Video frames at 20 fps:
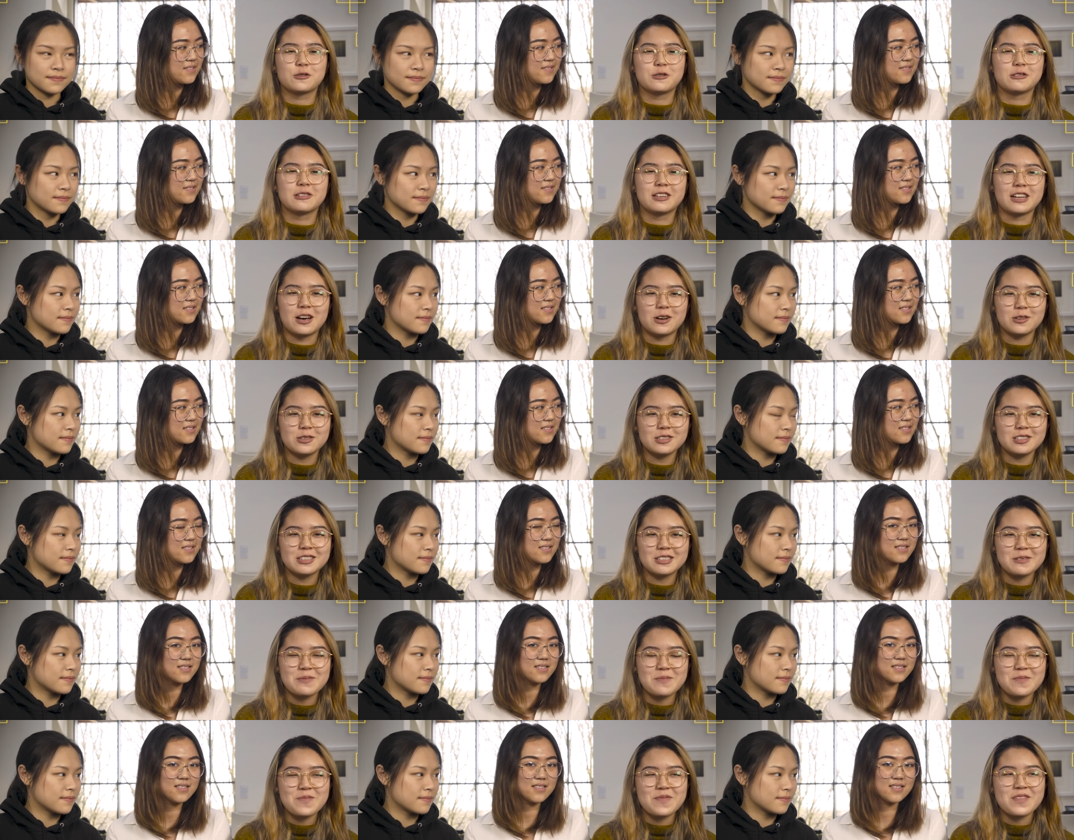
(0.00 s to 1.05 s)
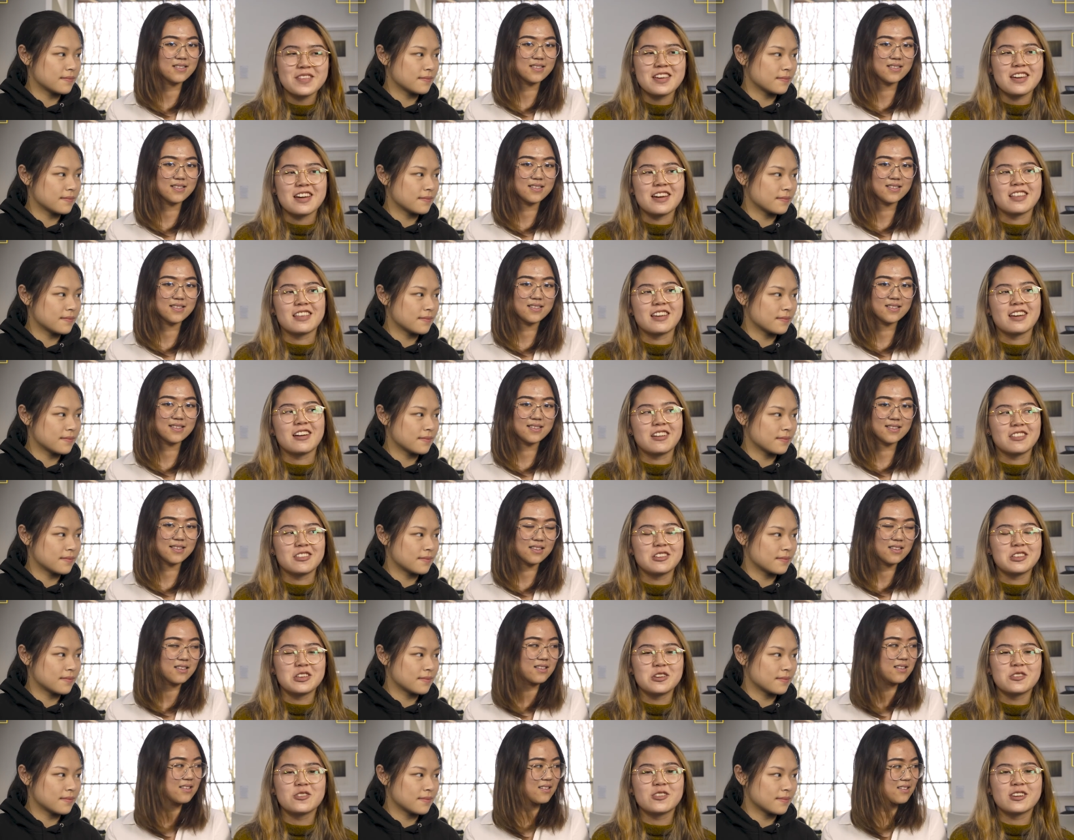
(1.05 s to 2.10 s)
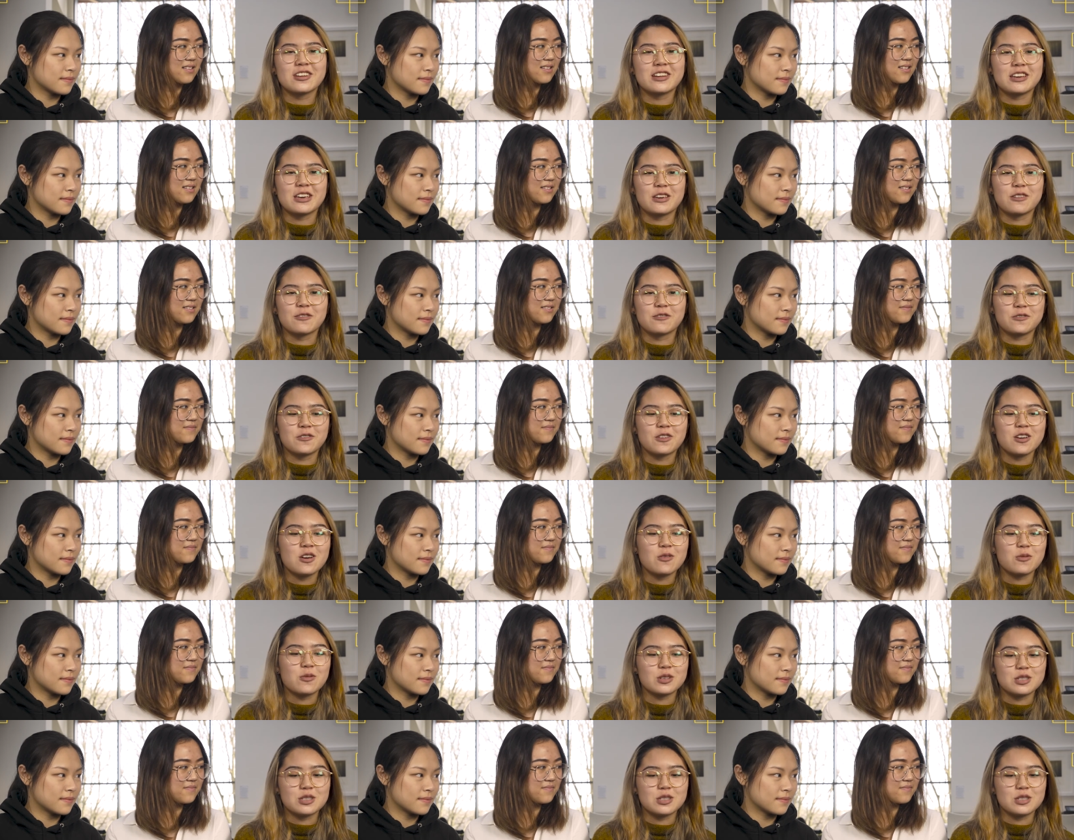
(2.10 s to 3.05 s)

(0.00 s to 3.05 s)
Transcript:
Speaker 1: to Laos, and then on the New Year Eve we're